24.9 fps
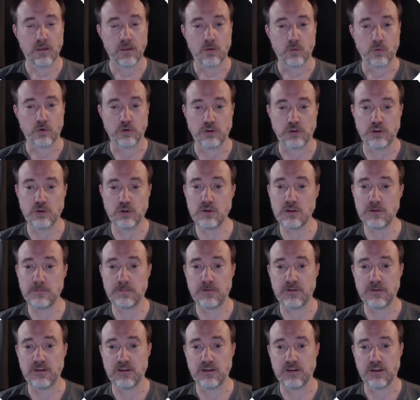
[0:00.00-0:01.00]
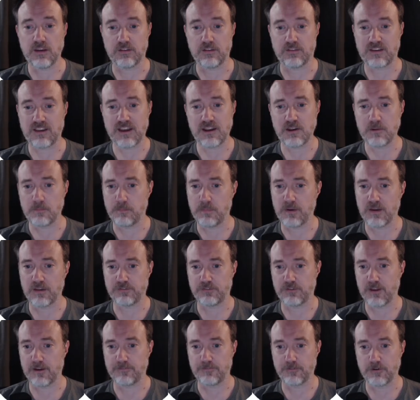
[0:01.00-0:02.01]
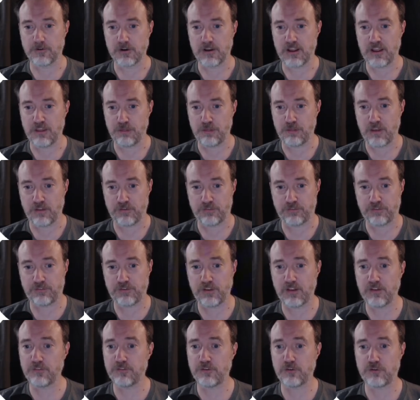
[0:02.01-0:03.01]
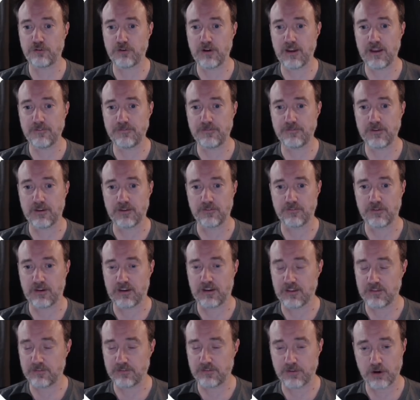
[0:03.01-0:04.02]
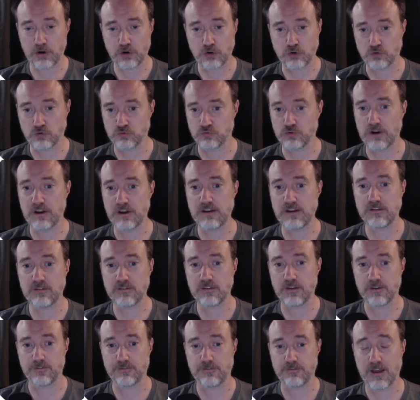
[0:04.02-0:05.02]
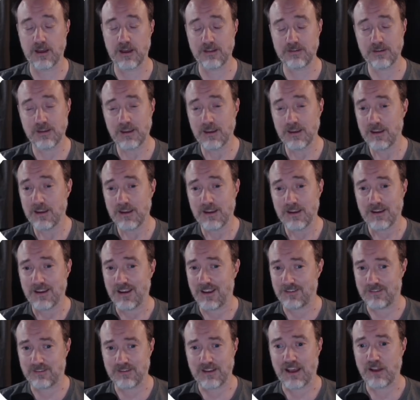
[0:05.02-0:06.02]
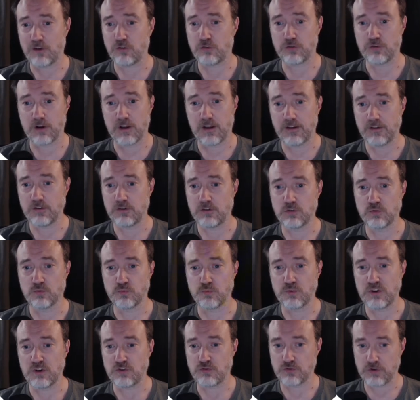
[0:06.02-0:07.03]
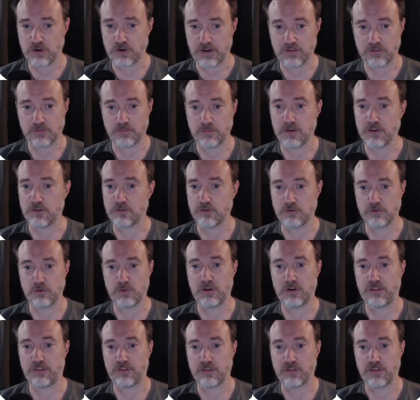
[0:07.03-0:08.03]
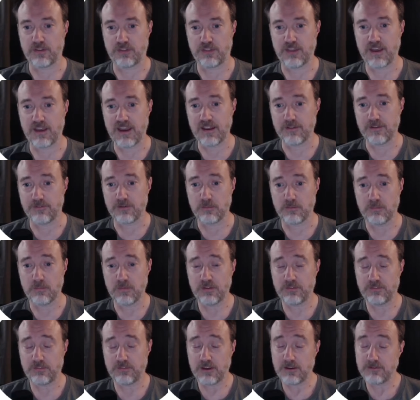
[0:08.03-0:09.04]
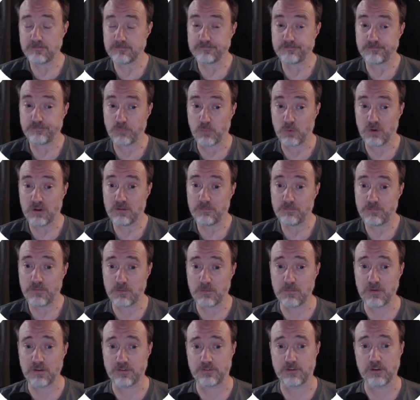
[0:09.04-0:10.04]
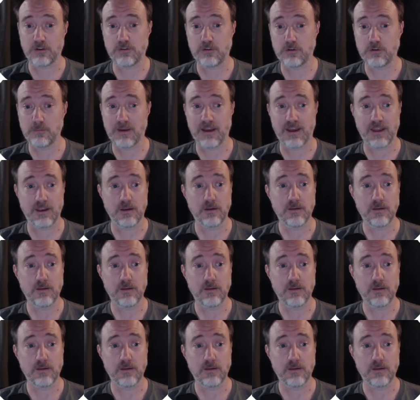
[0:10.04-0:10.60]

Where UDP, it's kind of best effort. It sends the traffic. If it gets there, great. If not, it's not trying to retransmit or do anything like that. If it missed it, well, you missed it. Too bad.